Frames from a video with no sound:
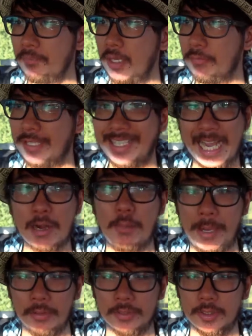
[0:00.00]
if they care
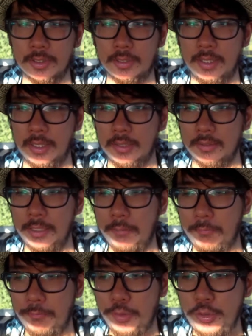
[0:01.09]
about it, they
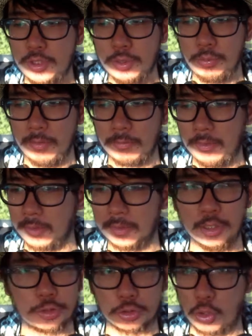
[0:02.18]
infuse it with like
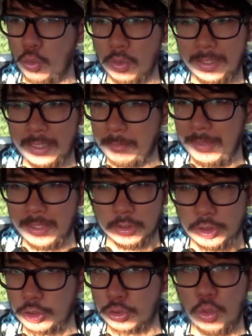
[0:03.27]
their soul, and they make it
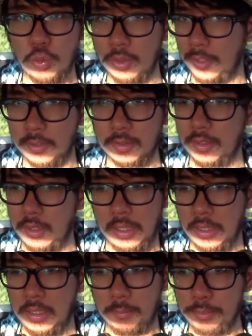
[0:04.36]
so like
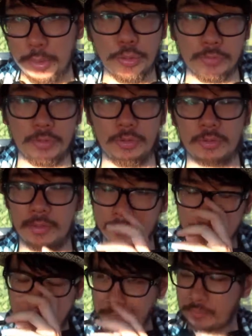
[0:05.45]
beautiful, right?
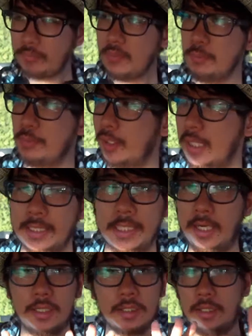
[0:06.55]
But yeah,
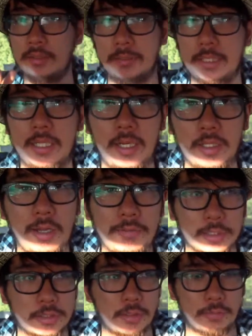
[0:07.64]
I love
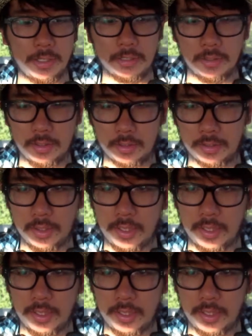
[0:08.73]
that stuff, right? And like